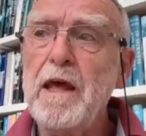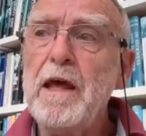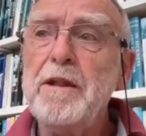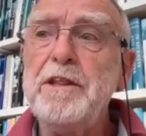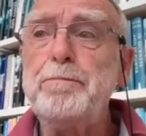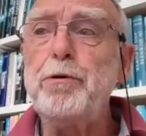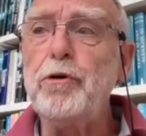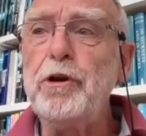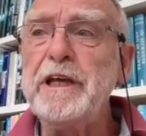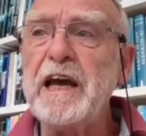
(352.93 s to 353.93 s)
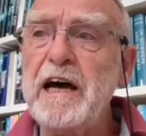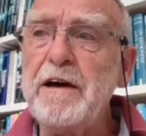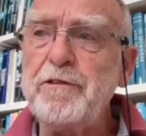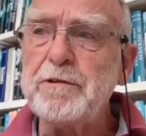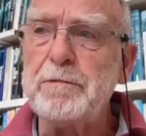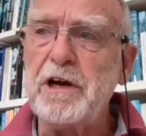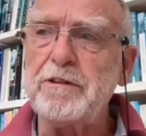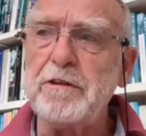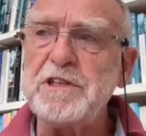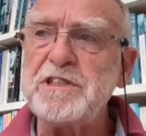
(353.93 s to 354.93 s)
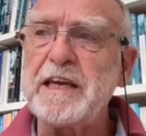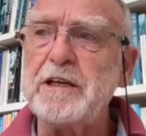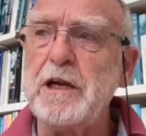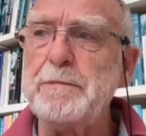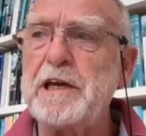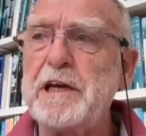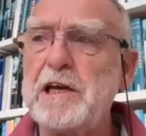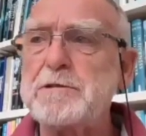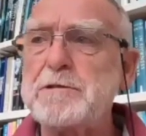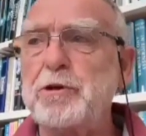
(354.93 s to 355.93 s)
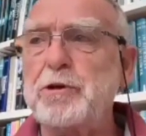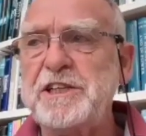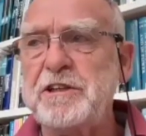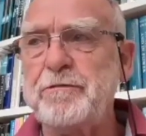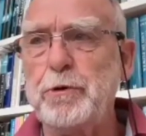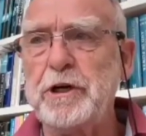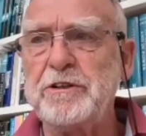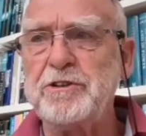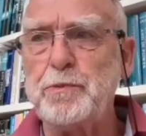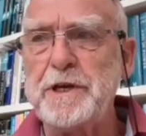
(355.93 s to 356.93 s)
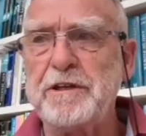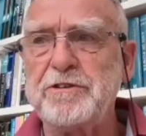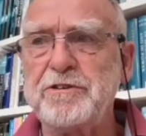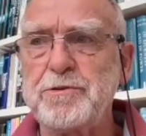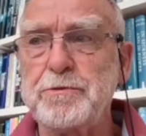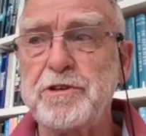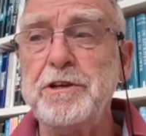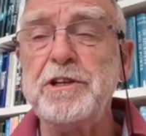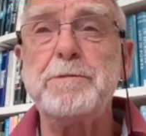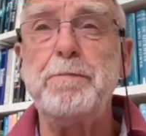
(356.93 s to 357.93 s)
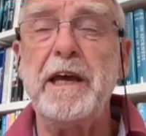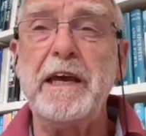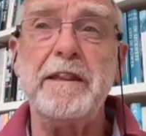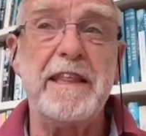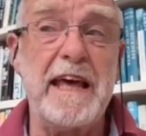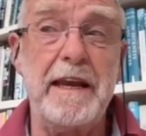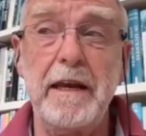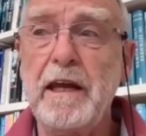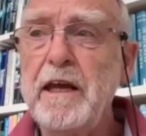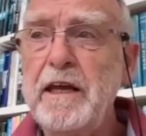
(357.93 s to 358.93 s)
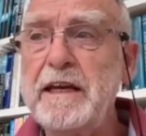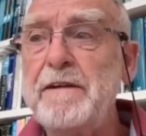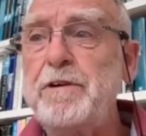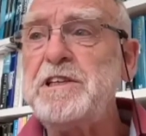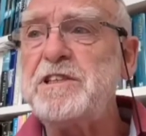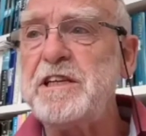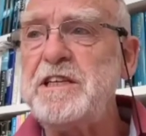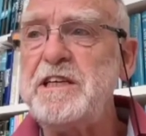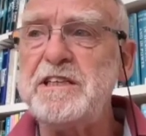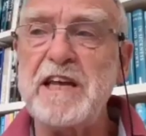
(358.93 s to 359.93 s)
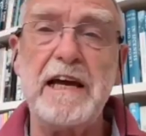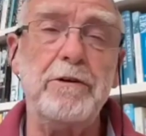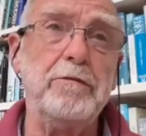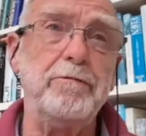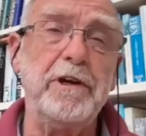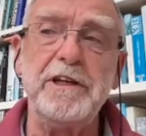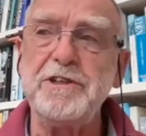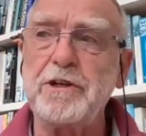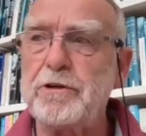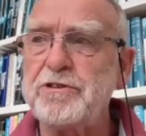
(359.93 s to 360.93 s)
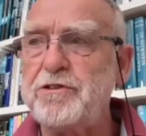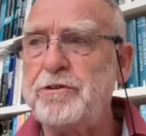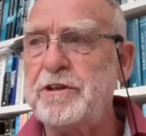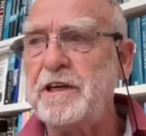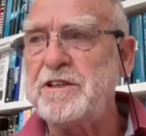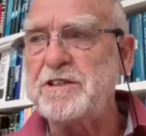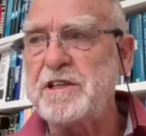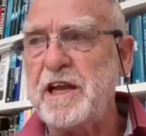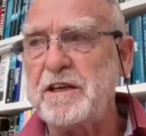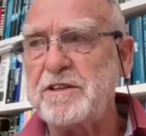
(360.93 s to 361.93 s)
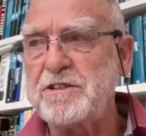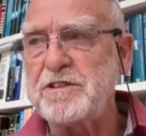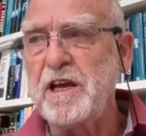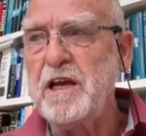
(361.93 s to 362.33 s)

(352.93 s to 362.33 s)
The appalling aftermath of this economic exploitation of workers' weaknesses was on display then in every city, town, and village across the United States.